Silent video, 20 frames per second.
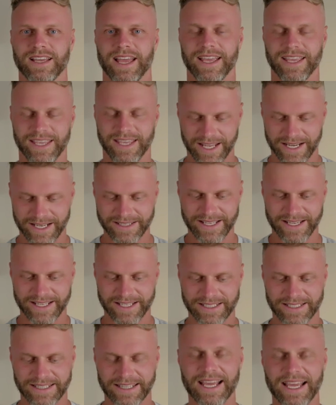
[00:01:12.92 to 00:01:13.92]
And getting
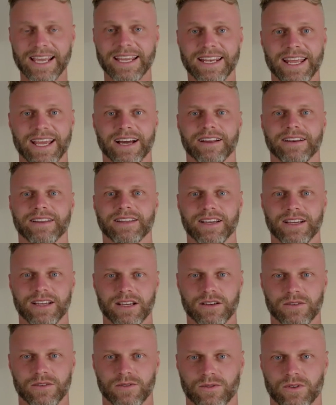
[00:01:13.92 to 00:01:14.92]
that laid out
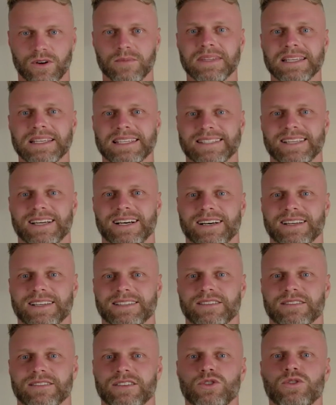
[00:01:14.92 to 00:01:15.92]
from the start
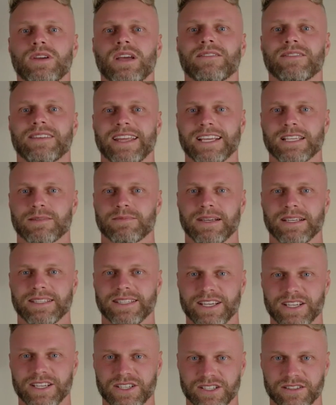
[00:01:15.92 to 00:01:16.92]
so that you have an
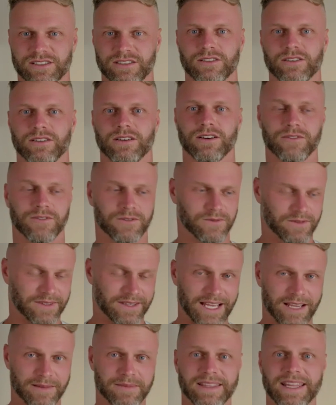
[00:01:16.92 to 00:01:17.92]
expectation of
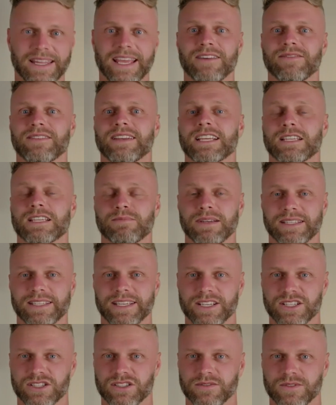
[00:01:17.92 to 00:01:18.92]
them and they have an
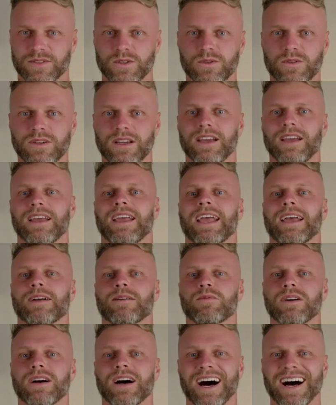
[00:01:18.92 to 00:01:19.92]
expectation of you,
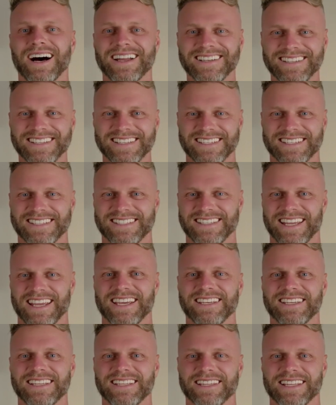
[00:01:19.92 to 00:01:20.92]
and we're
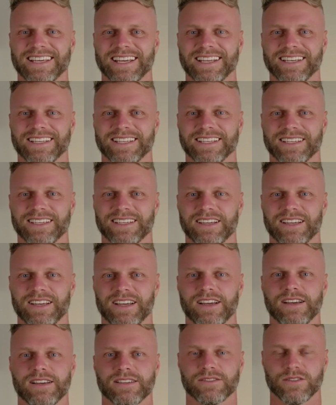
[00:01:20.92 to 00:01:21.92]
understanding that.
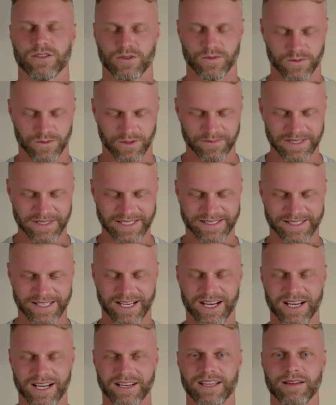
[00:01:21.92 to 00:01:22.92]
So from the
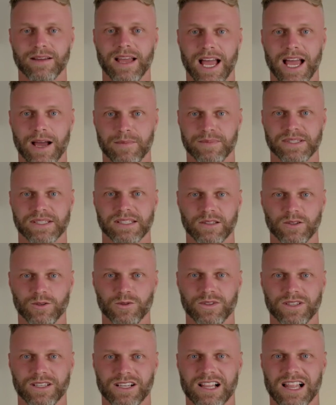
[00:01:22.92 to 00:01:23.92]
start,
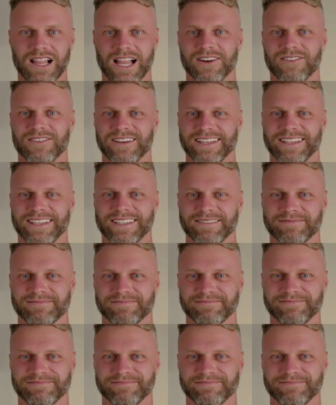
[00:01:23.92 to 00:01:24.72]
absolute clarity.